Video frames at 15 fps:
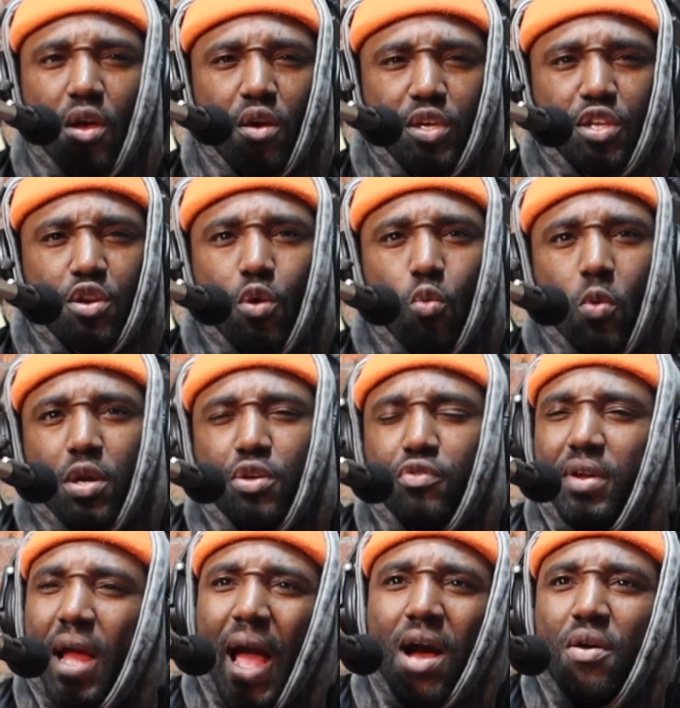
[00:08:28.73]
you know,
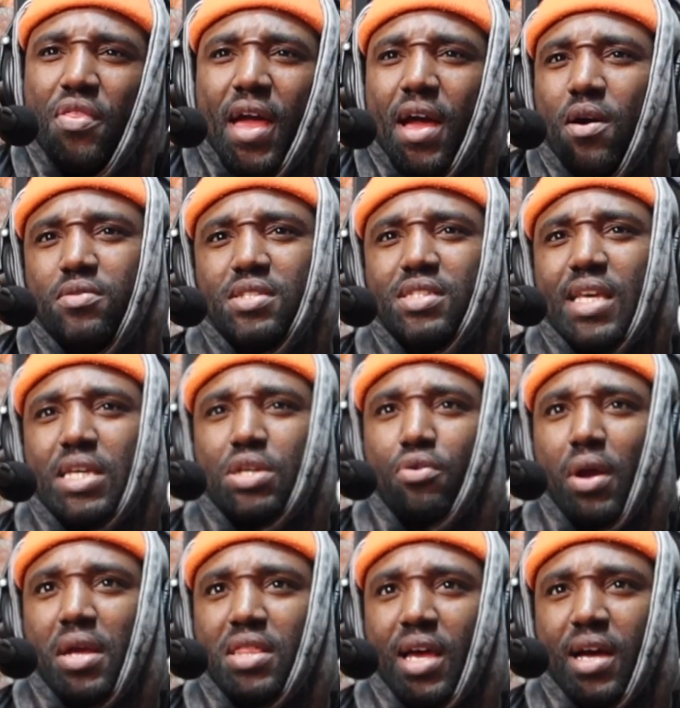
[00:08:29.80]
wondering how the hell did they
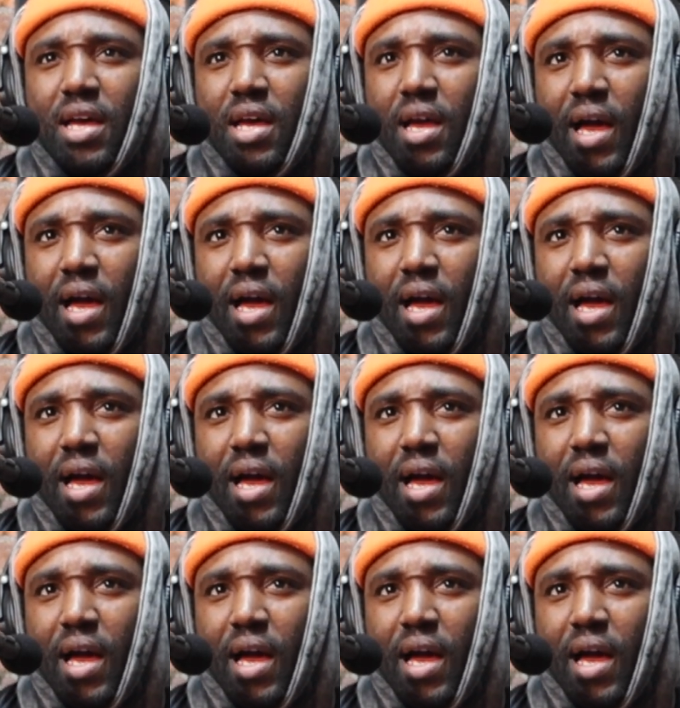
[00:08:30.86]
create that?